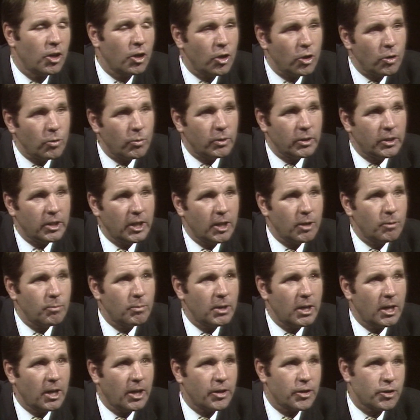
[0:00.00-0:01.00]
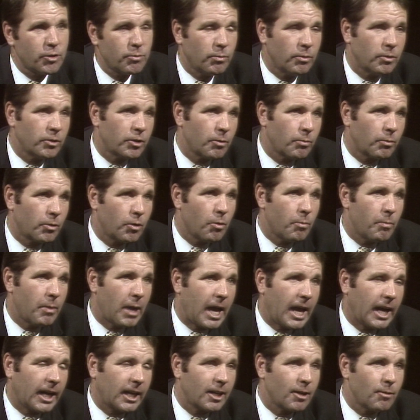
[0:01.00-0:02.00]
who would then be eligible to go
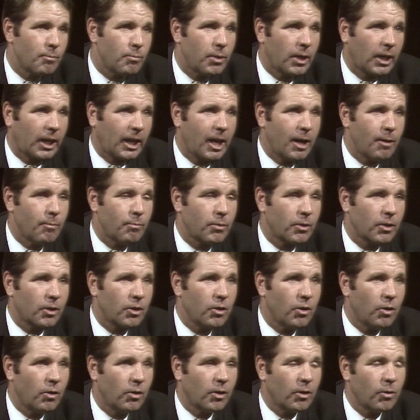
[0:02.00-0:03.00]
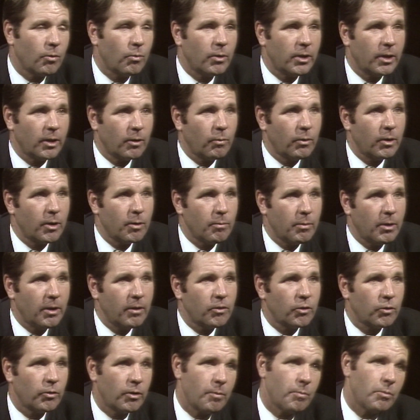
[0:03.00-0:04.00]
back and pick up the COLA when it went
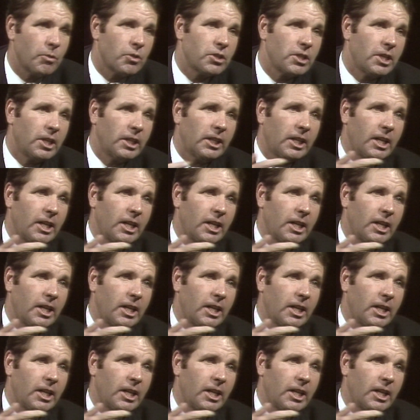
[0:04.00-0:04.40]
above 3%,